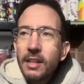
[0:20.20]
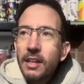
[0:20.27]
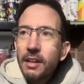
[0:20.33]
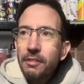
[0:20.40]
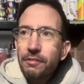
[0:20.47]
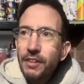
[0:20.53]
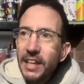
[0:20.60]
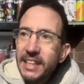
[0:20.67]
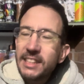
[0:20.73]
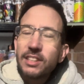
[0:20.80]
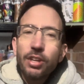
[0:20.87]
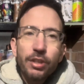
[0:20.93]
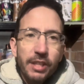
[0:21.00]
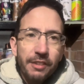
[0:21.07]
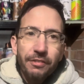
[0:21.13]
fleece
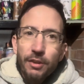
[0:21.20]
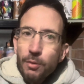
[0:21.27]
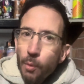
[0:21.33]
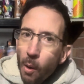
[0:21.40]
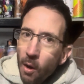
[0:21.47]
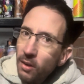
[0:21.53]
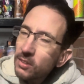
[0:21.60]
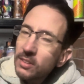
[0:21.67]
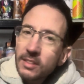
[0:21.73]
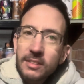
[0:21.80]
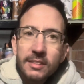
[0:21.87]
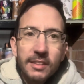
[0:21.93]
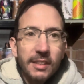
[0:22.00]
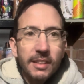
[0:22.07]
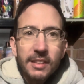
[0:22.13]
hoodie for a while
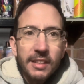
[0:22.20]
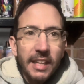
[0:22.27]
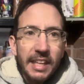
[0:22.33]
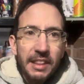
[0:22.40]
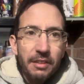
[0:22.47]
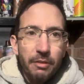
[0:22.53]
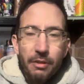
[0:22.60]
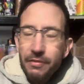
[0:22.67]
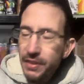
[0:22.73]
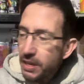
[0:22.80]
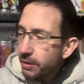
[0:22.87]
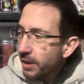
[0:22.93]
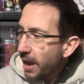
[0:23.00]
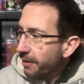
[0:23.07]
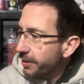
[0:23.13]
in the review
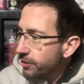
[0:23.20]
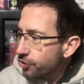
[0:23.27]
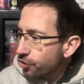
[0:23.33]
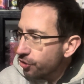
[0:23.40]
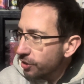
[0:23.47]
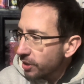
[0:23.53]
garage.